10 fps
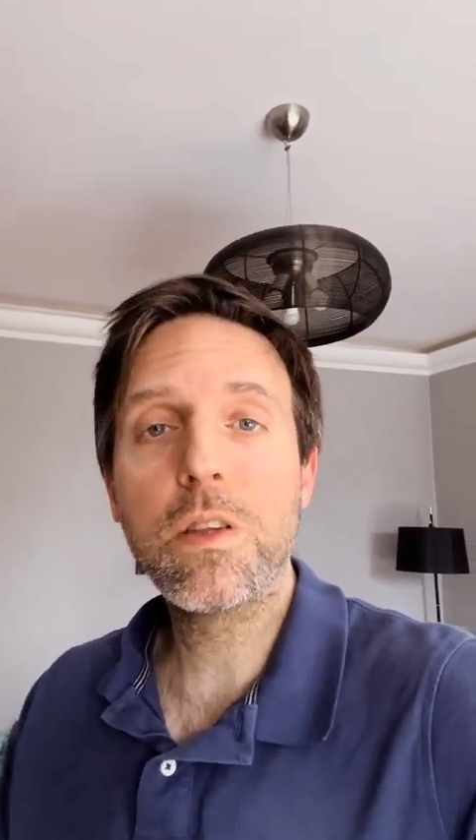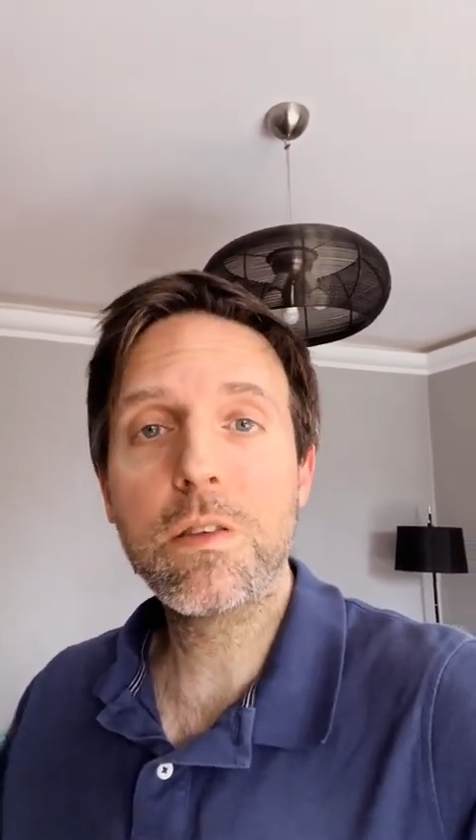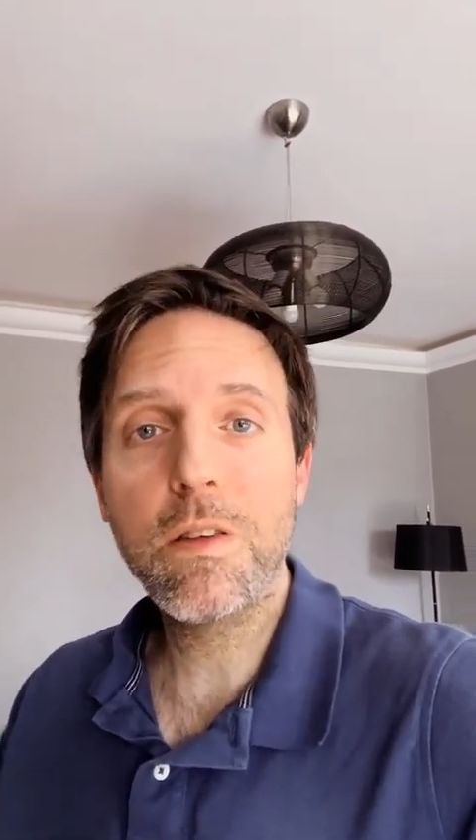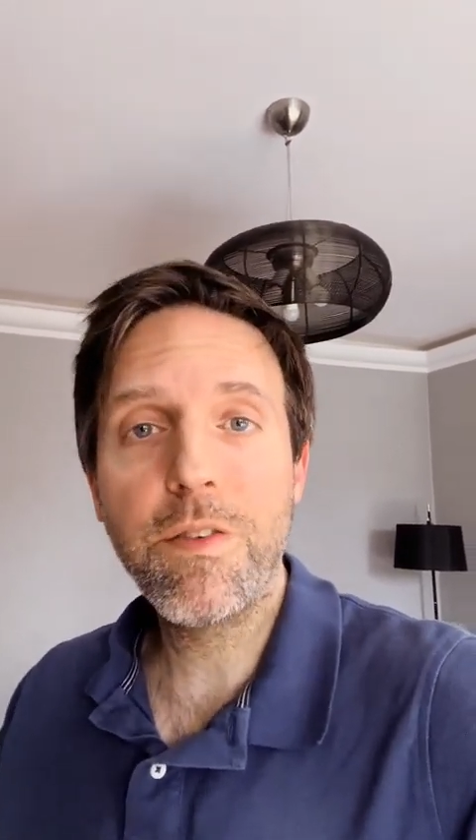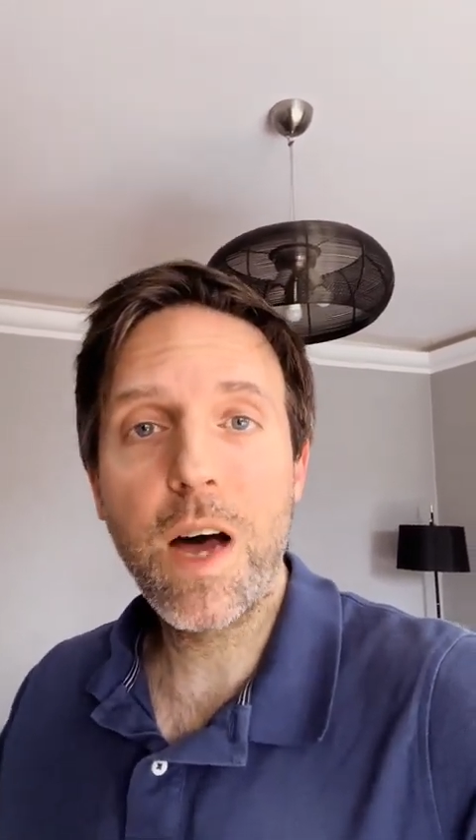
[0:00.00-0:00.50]

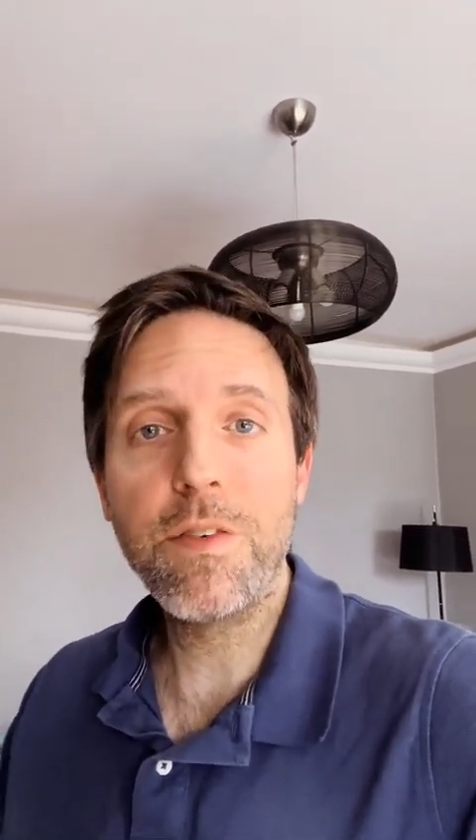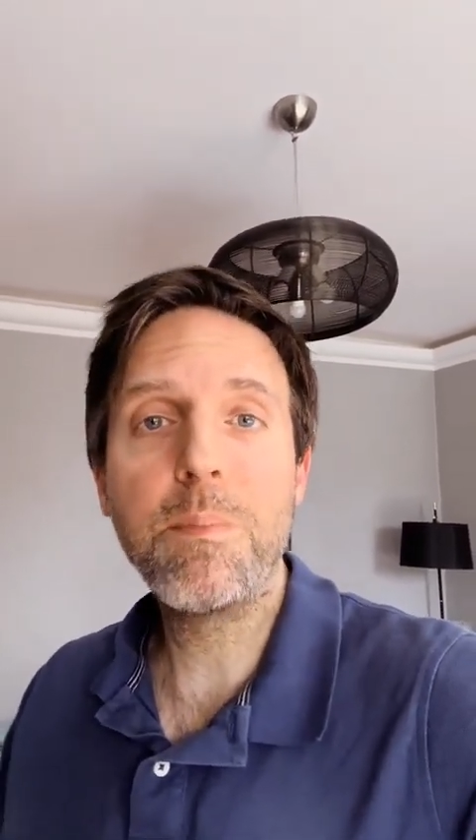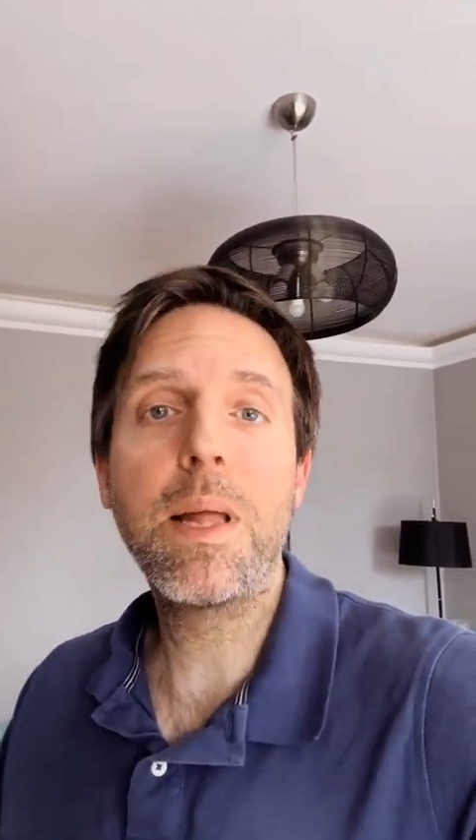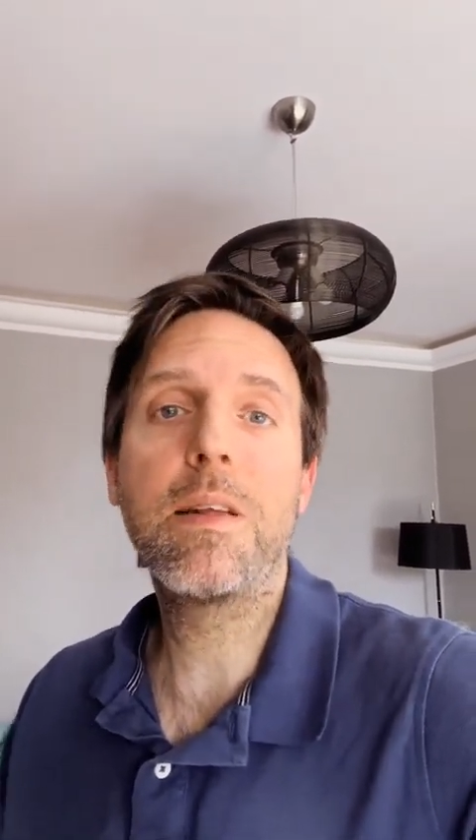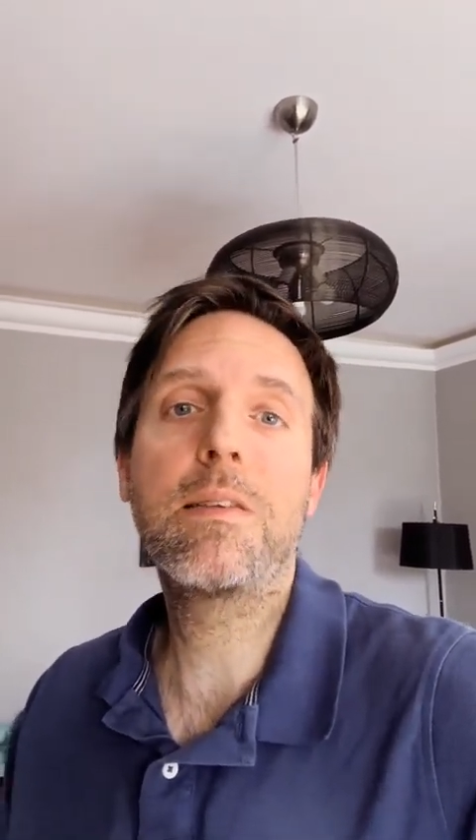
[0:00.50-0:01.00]

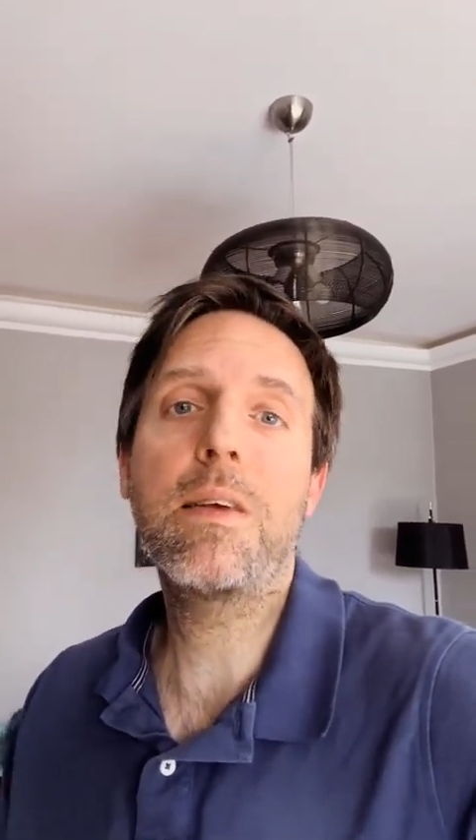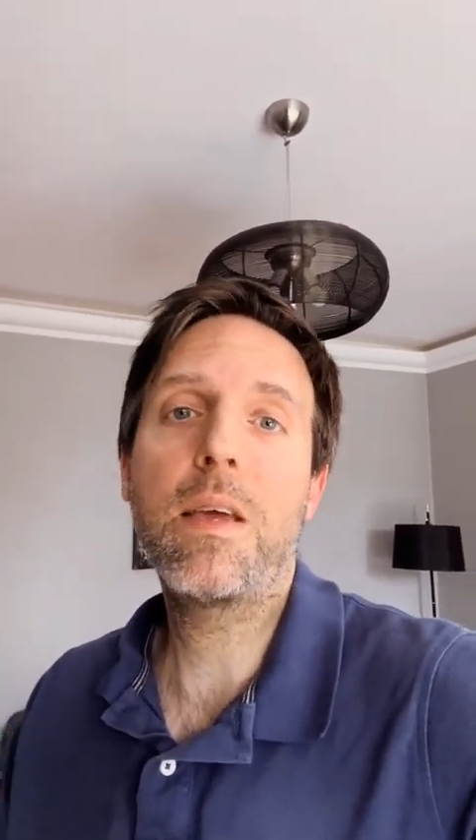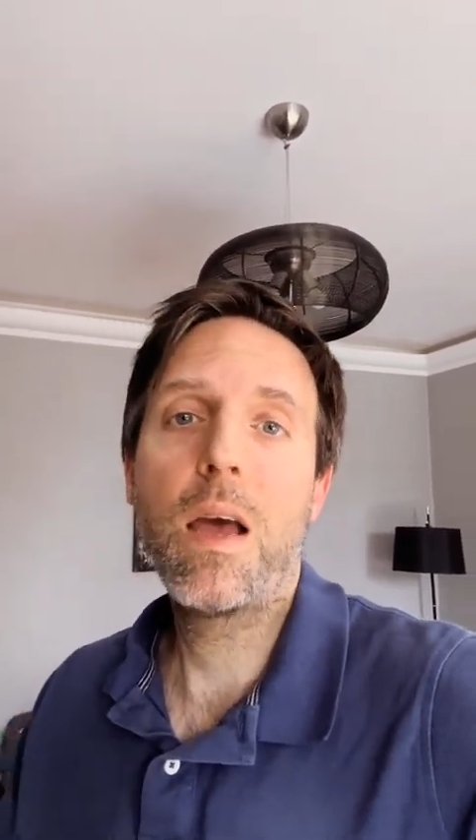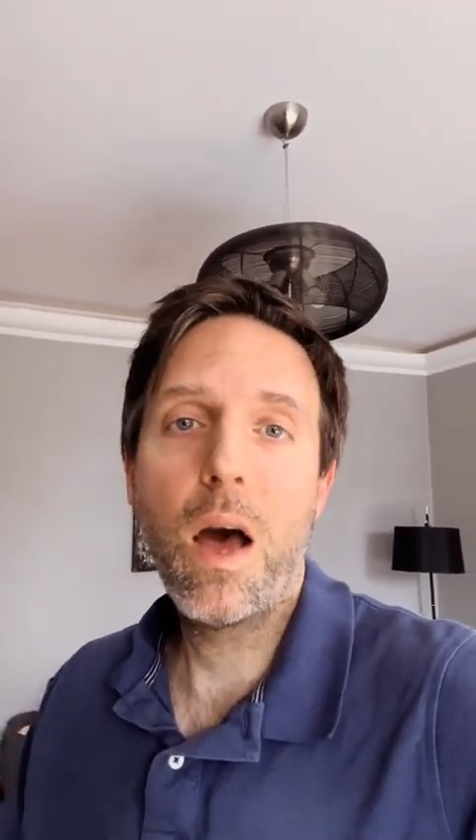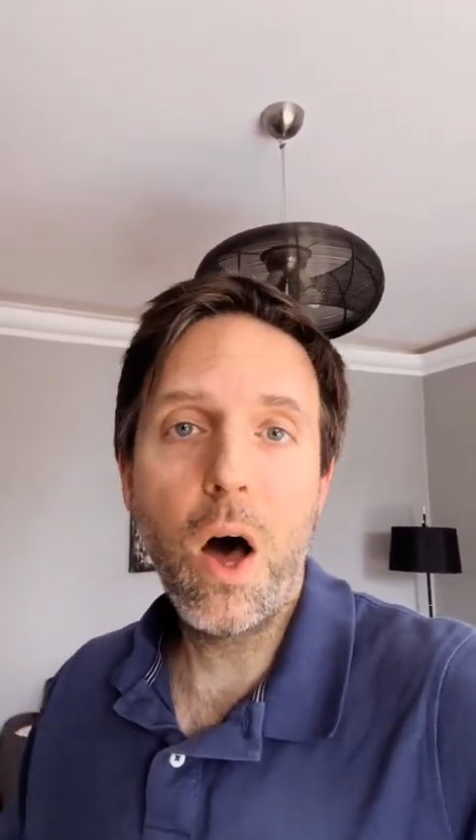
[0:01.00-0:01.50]
survivability
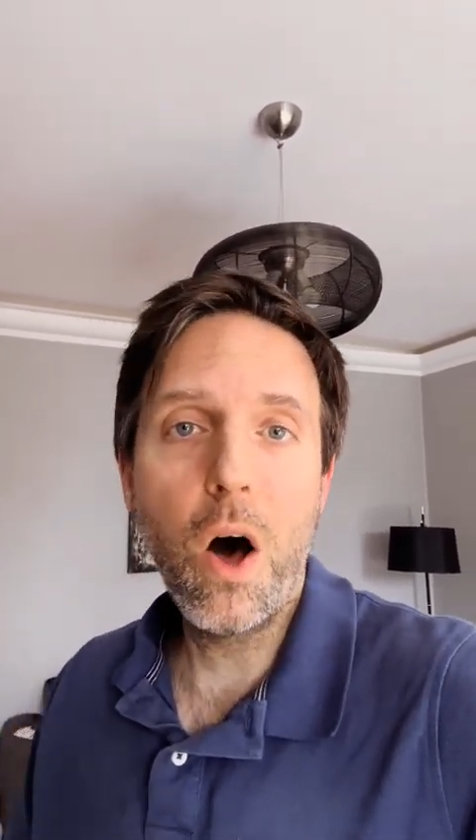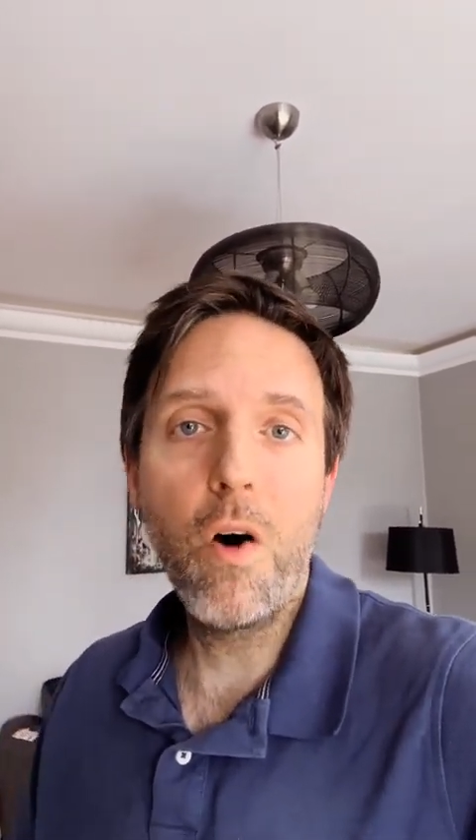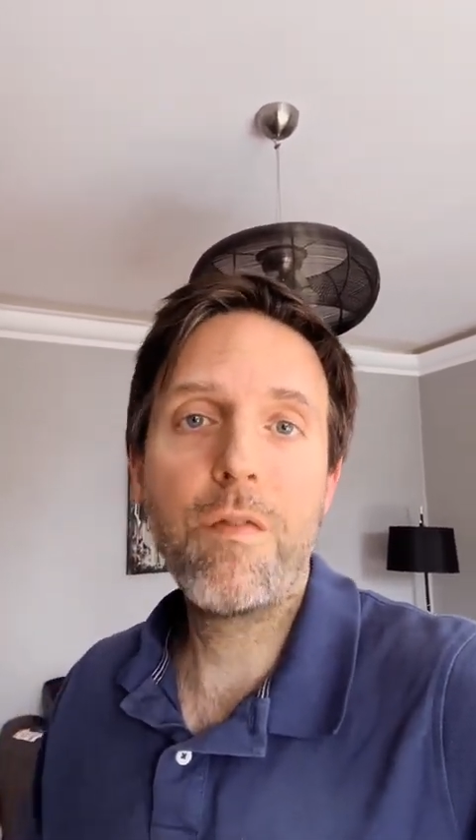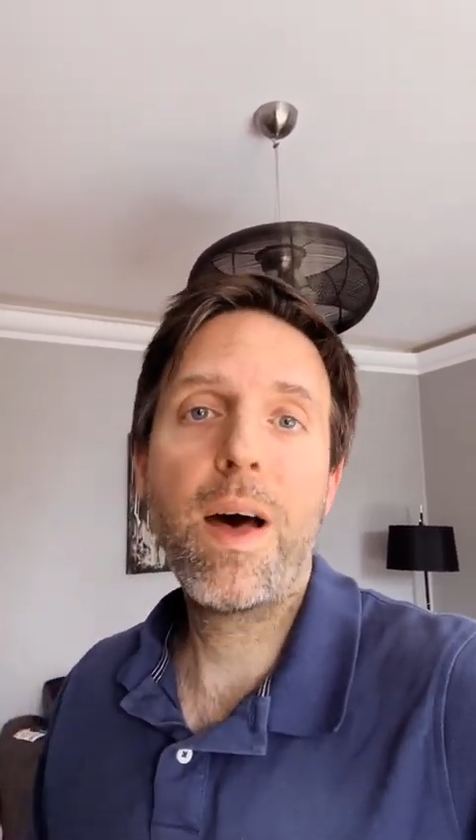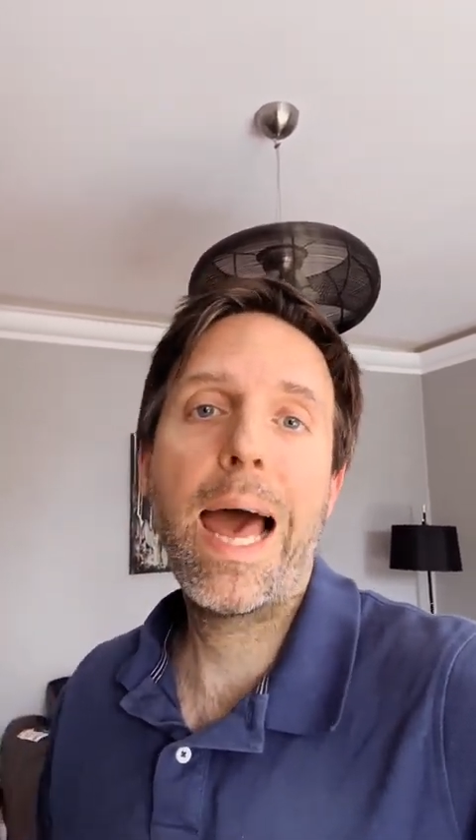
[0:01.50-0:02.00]

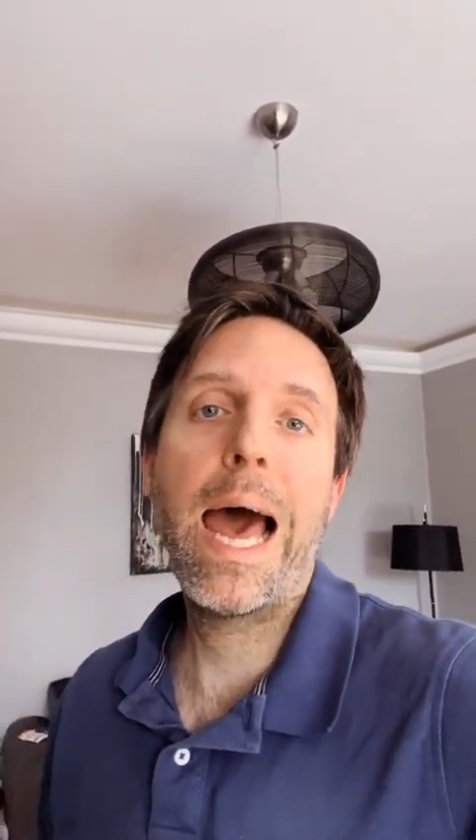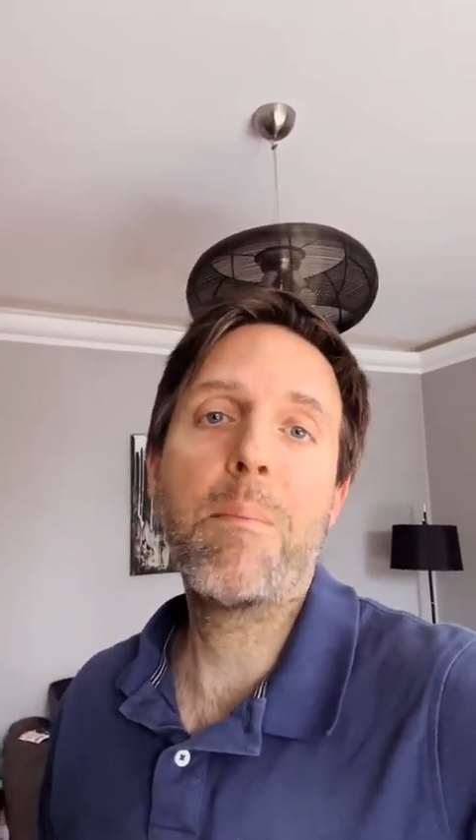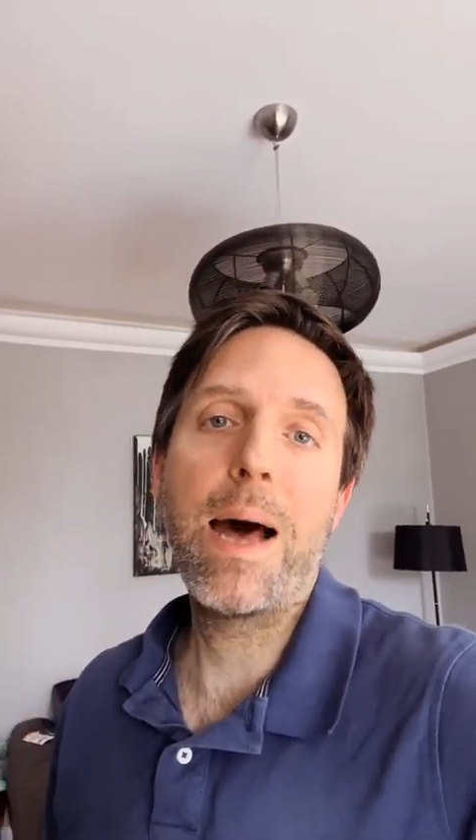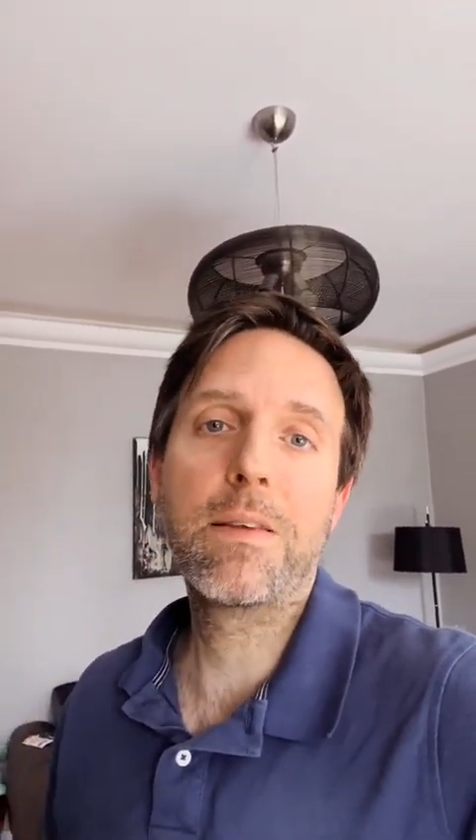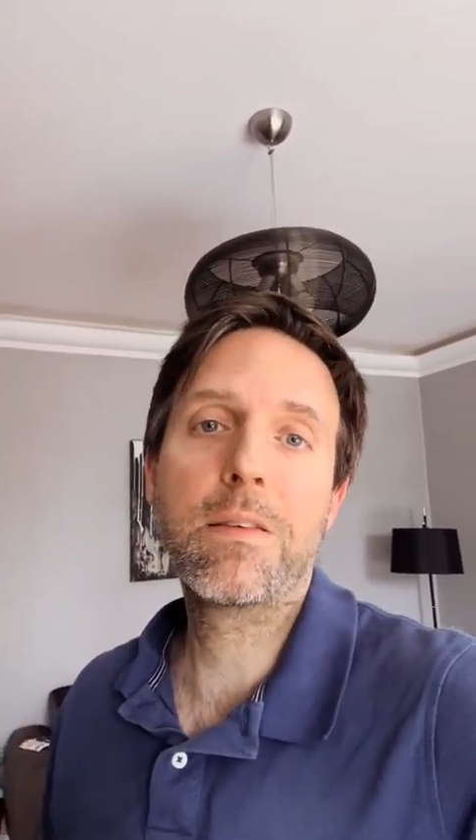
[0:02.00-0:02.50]
of
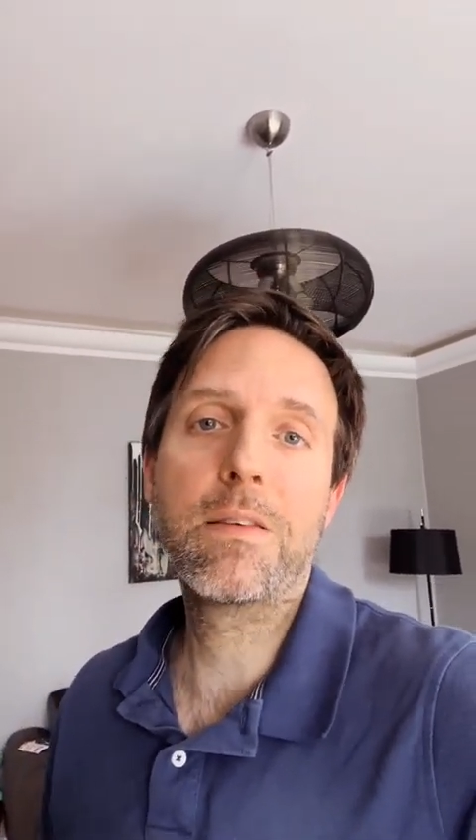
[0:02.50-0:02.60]
Hamas.